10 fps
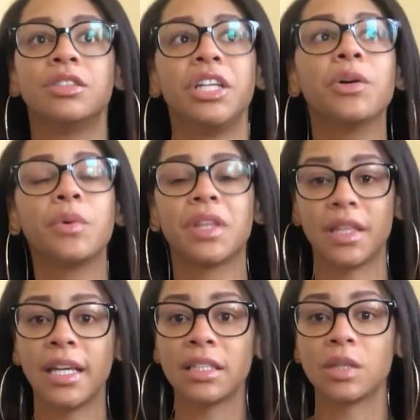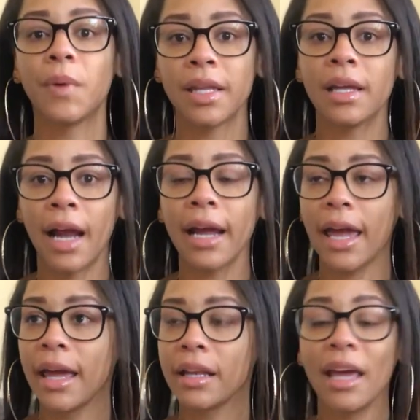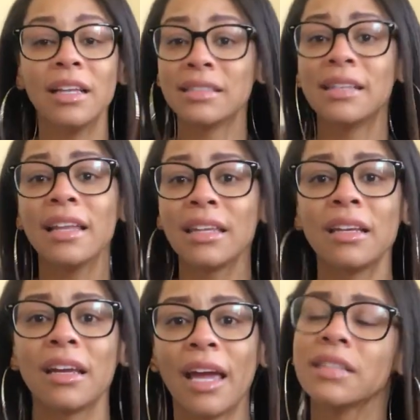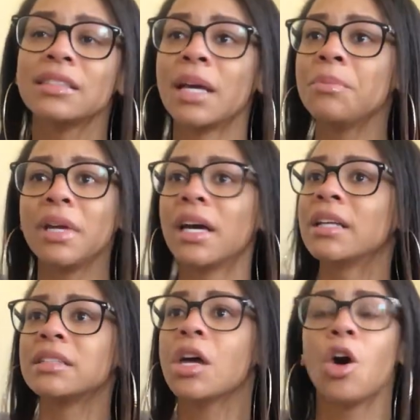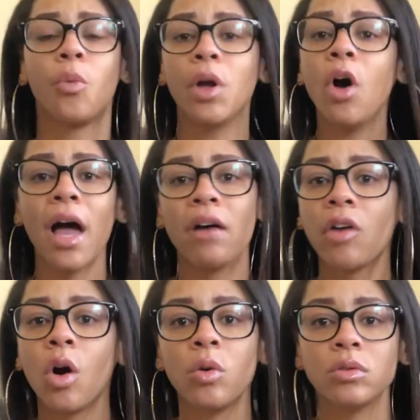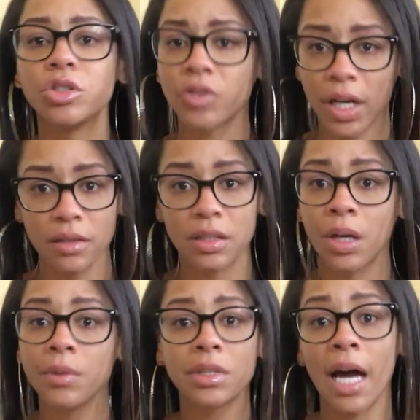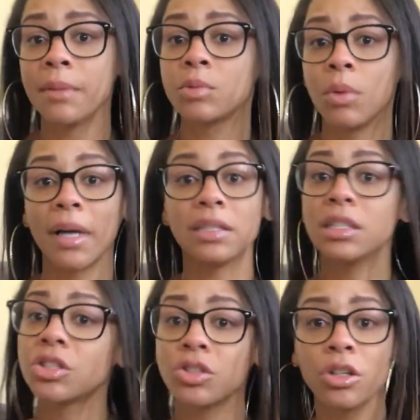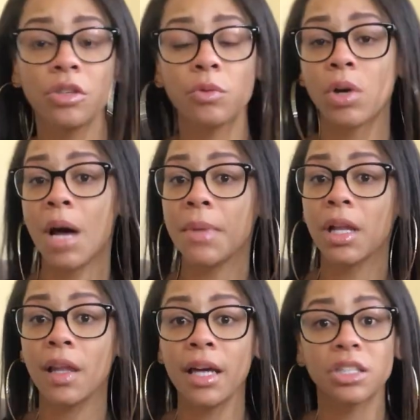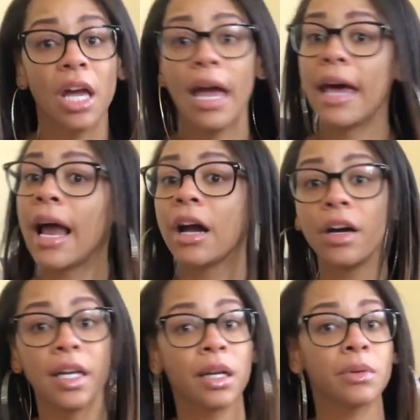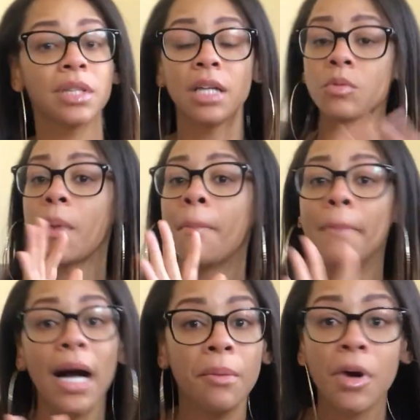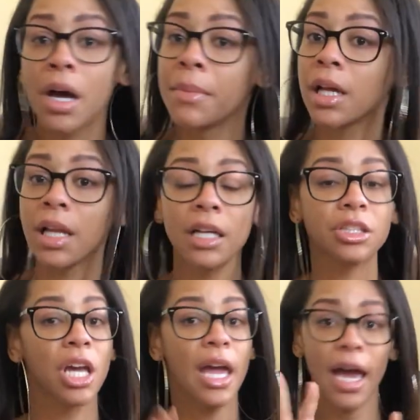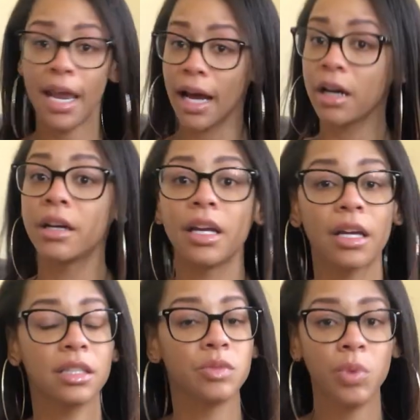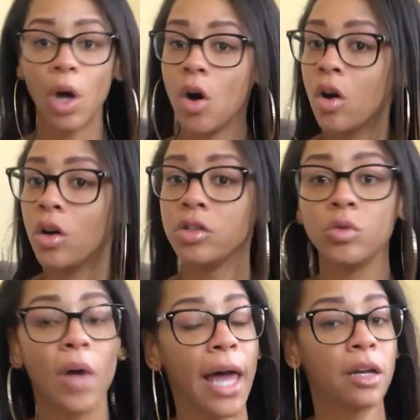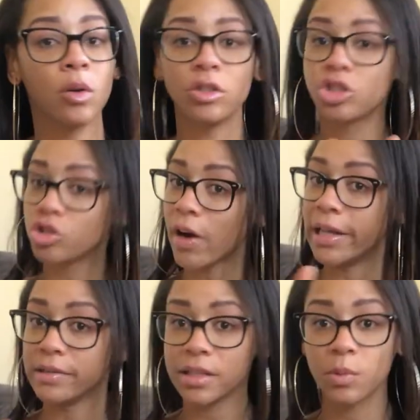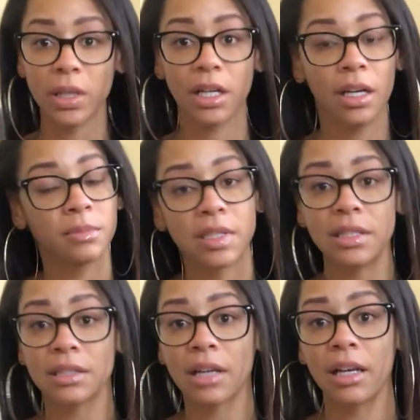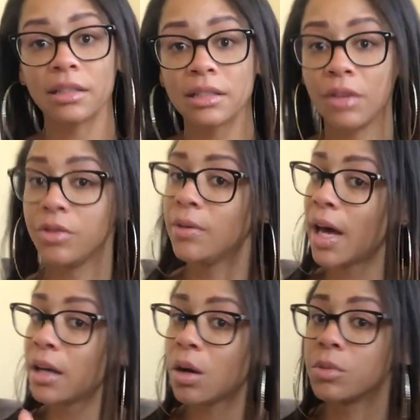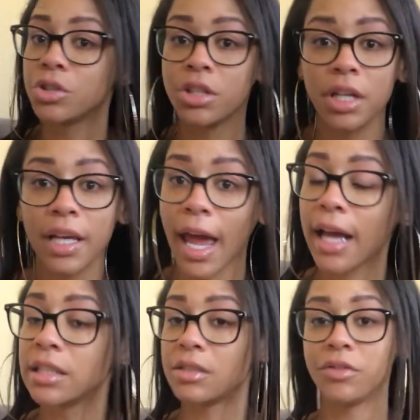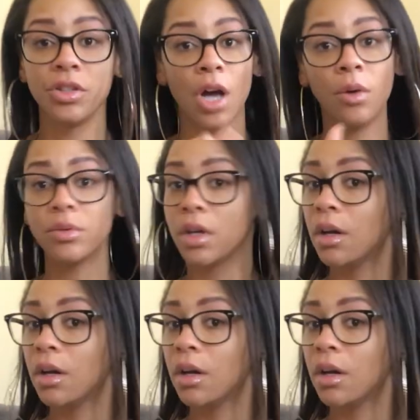deal with the things the way that I can. And there's nothing against them, because we all have our own strengths. There were times where my sister would come in clutch and I couldn't. There were times when my mom would come in clutch and I couldn't, because you got to know your strengths when it comes to this kind of stuff. You got to know what you're good at, because if you don't,